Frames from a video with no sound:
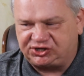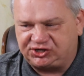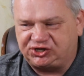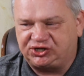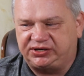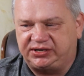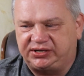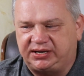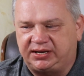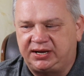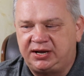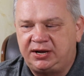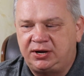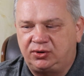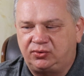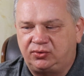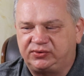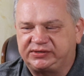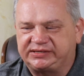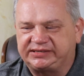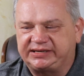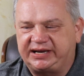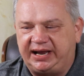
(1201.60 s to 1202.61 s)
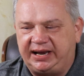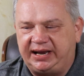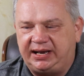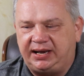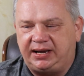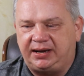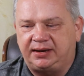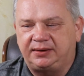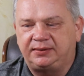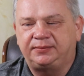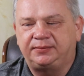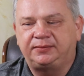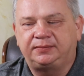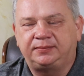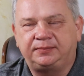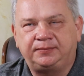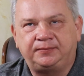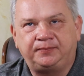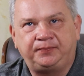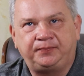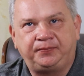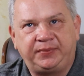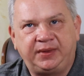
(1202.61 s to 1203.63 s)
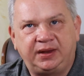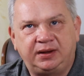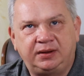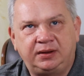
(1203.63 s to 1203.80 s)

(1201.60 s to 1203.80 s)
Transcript: but it was carved into the rock,